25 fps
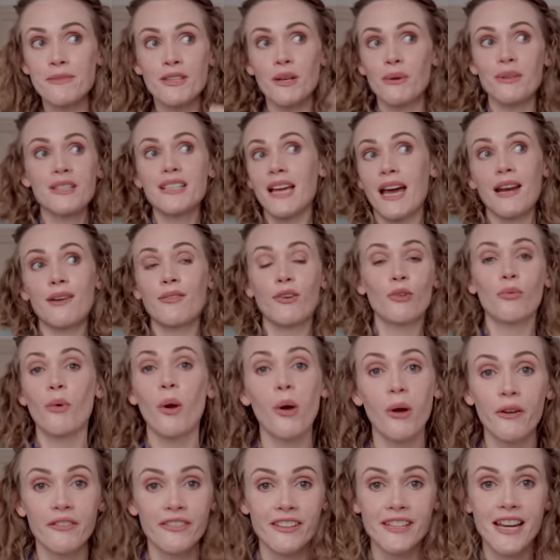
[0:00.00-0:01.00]
So it's kind of a
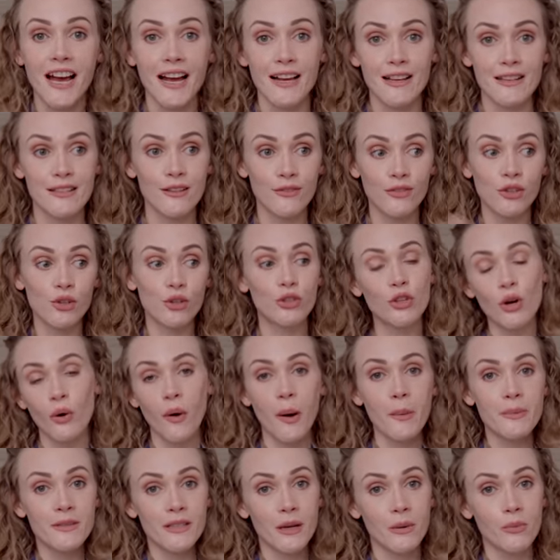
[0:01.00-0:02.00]
roll of the dice. If you show
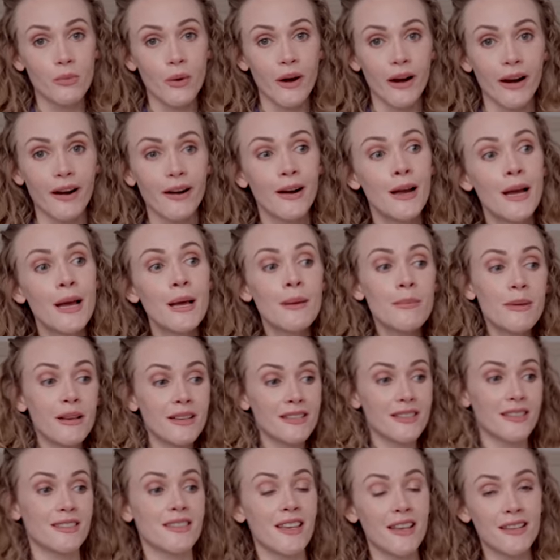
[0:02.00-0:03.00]
up somewhere
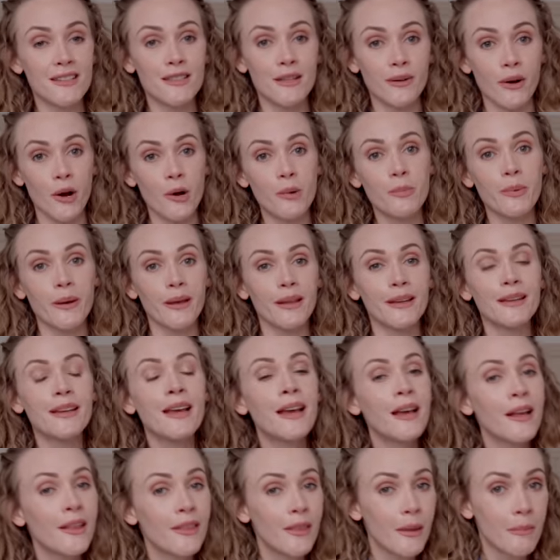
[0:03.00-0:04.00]
because it says they're open,
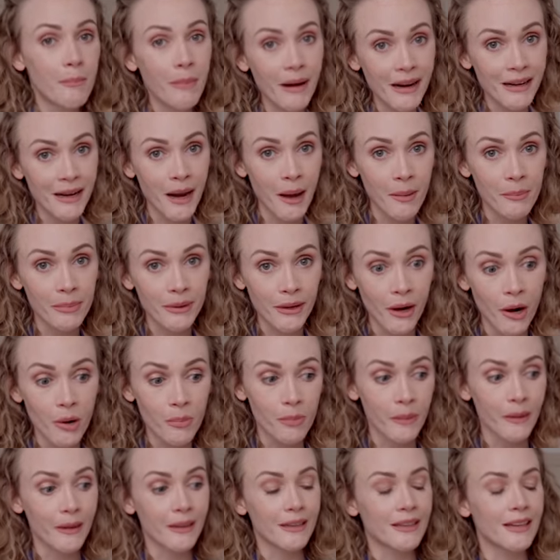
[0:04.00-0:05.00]
they might not be
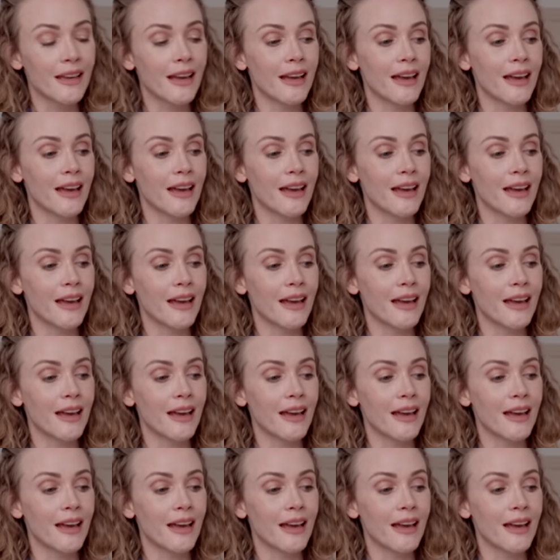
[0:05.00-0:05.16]
open.